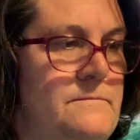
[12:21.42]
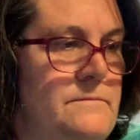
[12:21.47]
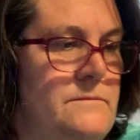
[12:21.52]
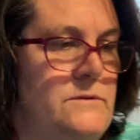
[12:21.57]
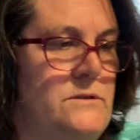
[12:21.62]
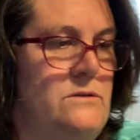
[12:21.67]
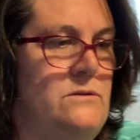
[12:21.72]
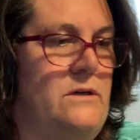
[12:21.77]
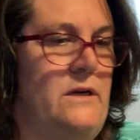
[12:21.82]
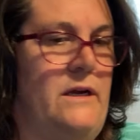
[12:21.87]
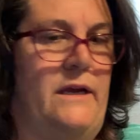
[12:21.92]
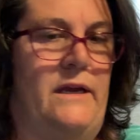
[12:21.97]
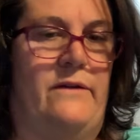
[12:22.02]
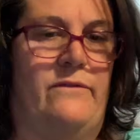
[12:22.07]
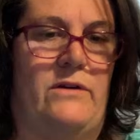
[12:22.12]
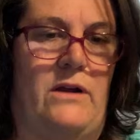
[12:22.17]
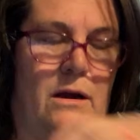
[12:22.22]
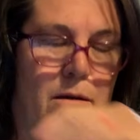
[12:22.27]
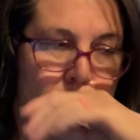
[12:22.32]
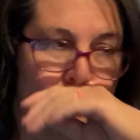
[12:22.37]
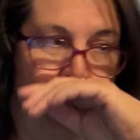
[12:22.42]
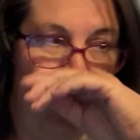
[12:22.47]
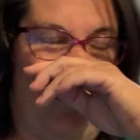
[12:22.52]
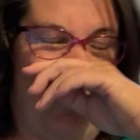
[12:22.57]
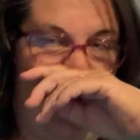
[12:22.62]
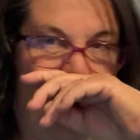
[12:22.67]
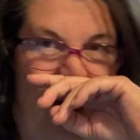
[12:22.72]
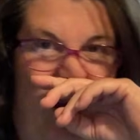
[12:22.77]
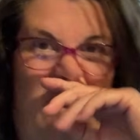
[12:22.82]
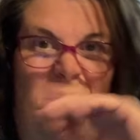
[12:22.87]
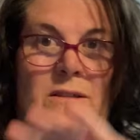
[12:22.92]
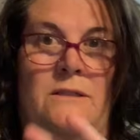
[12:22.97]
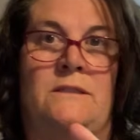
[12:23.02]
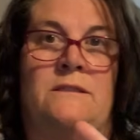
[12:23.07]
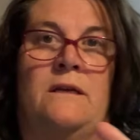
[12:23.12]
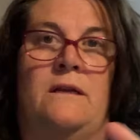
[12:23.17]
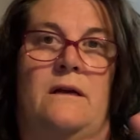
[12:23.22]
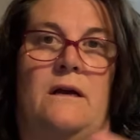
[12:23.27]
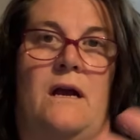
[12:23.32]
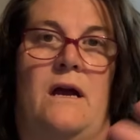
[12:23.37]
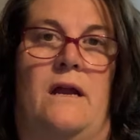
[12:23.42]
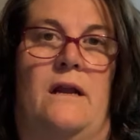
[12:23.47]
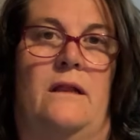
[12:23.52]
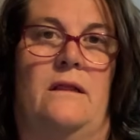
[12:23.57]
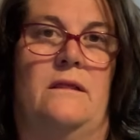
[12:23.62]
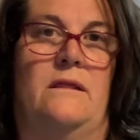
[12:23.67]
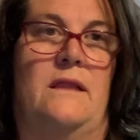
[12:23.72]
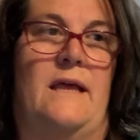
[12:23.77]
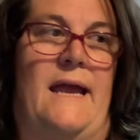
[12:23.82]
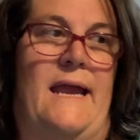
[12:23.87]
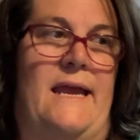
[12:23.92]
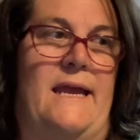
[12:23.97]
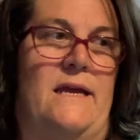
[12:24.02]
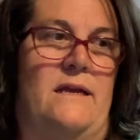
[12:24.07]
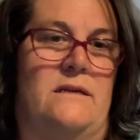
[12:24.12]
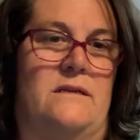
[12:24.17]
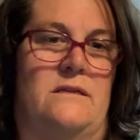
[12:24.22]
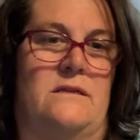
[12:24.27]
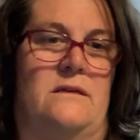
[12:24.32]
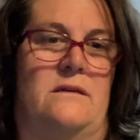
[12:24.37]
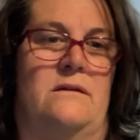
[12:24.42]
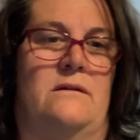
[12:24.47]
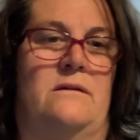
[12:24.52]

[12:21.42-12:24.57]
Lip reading: Okay, I've got more there. I'm just going to kind of lay it,